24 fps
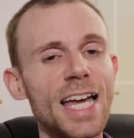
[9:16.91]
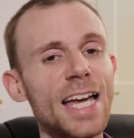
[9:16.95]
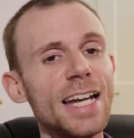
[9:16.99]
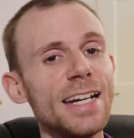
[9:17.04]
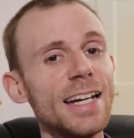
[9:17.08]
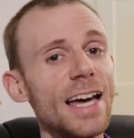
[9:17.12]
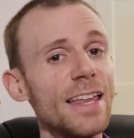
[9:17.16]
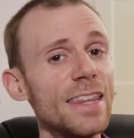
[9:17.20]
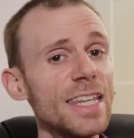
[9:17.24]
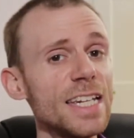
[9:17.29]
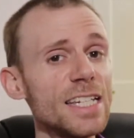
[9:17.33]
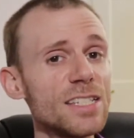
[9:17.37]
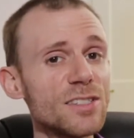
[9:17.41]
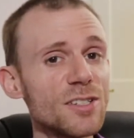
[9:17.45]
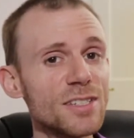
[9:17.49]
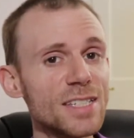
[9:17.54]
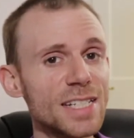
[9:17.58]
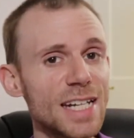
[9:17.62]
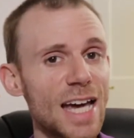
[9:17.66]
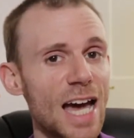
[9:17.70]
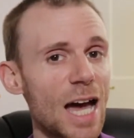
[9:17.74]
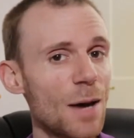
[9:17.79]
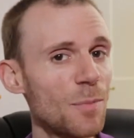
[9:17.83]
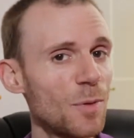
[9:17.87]
Now this
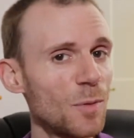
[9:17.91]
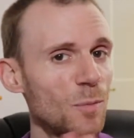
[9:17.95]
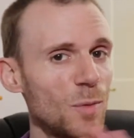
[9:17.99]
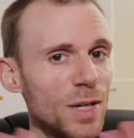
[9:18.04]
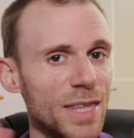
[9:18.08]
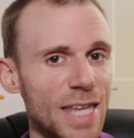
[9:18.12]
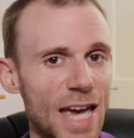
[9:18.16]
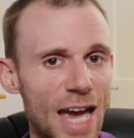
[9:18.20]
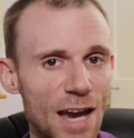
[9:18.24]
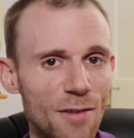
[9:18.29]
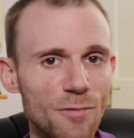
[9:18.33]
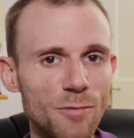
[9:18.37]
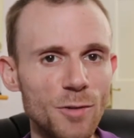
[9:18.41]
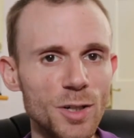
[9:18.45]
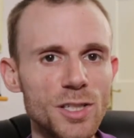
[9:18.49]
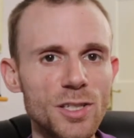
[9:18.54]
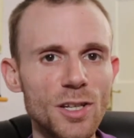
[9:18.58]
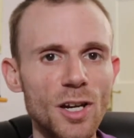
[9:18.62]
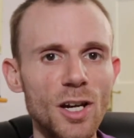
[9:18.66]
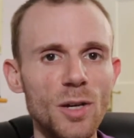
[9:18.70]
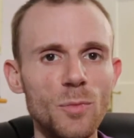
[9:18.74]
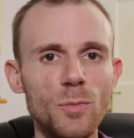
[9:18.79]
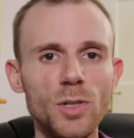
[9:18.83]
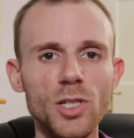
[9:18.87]
doesn't happen with every
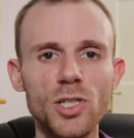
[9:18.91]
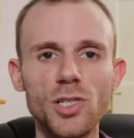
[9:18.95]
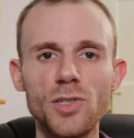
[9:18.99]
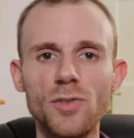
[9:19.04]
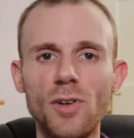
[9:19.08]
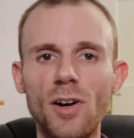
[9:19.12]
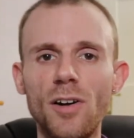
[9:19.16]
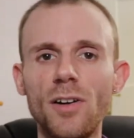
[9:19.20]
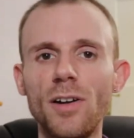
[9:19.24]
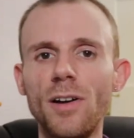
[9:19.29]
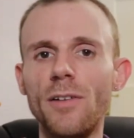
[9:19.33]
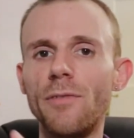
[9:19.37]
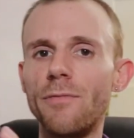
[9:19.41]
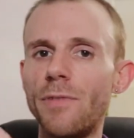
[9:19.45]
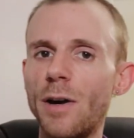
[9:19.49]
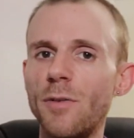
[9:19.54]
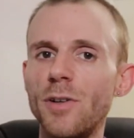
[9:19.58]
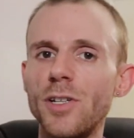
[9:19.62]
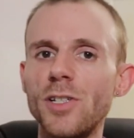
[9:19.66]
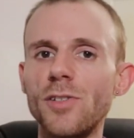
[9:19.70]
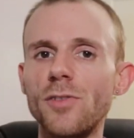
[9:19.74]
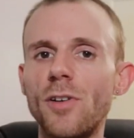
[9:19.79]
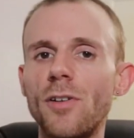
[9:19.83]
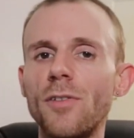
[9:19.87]
stone with strong and
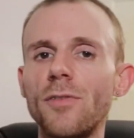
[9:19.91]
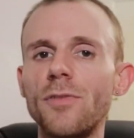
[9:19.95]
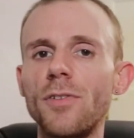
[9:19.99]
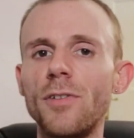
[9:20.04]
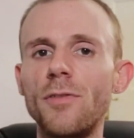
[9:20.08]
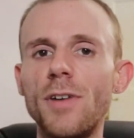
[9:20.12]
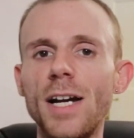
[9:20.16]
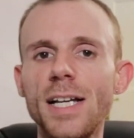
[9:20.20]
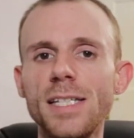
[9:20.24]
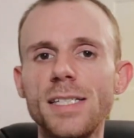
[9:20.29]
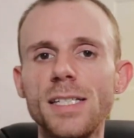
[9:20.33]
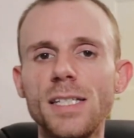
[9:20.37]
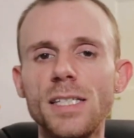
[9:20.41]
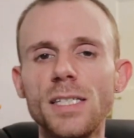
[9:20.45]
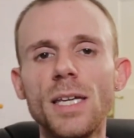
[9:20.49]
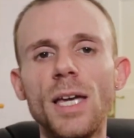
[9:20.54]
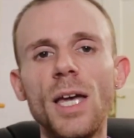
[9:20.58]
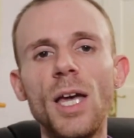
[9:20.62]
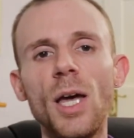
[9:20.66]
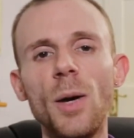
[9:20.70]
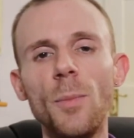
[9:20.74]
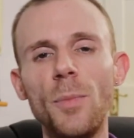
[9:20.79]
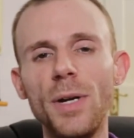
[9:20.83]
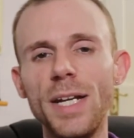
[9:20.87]
very strong fluorescence,
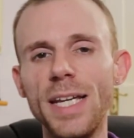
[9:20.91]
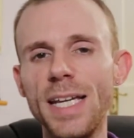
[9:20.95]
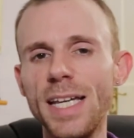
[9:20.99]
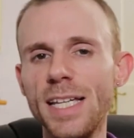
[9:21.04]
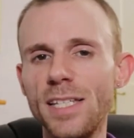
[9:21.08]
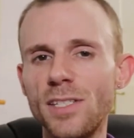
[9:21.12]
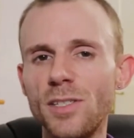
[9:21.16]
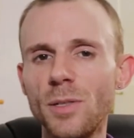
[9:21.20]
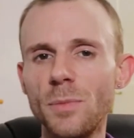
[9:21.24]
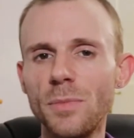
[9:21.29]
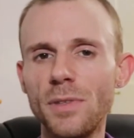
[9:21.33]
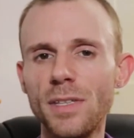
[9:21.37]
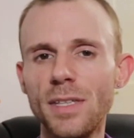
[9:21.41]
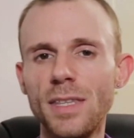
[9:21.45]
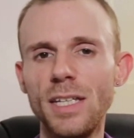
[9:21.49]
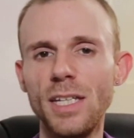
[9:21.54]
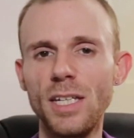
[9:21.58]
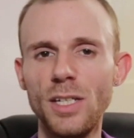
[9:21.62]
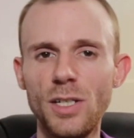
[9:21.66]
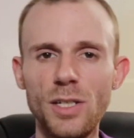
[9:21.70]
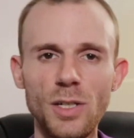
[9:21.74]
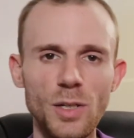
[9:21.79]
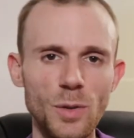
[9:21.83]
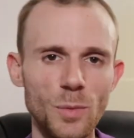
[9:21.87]
but it is something that
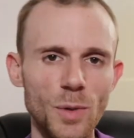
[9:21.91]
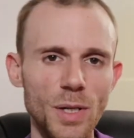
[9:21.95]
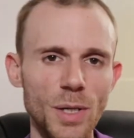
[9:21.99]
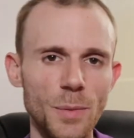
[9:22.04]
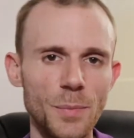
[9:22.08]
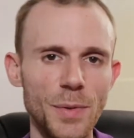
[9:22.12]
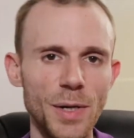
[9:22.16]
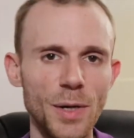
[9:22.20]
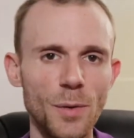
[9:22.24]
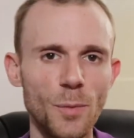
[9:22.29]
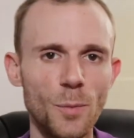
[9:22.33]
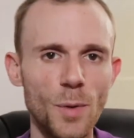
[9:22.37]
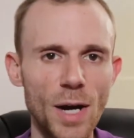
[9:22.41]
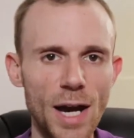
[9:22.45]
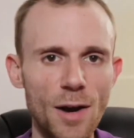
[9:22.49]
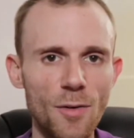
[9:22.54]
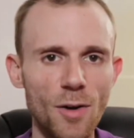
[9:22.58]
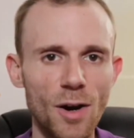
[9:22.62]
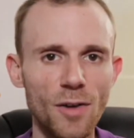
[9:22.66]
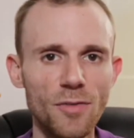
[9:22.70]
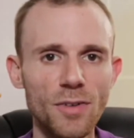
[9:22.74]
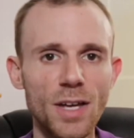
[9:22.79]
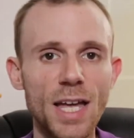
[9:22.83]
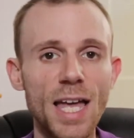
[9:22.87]
you do want to be aware
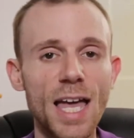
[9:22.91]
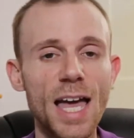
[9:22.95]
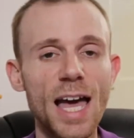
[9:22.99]
of.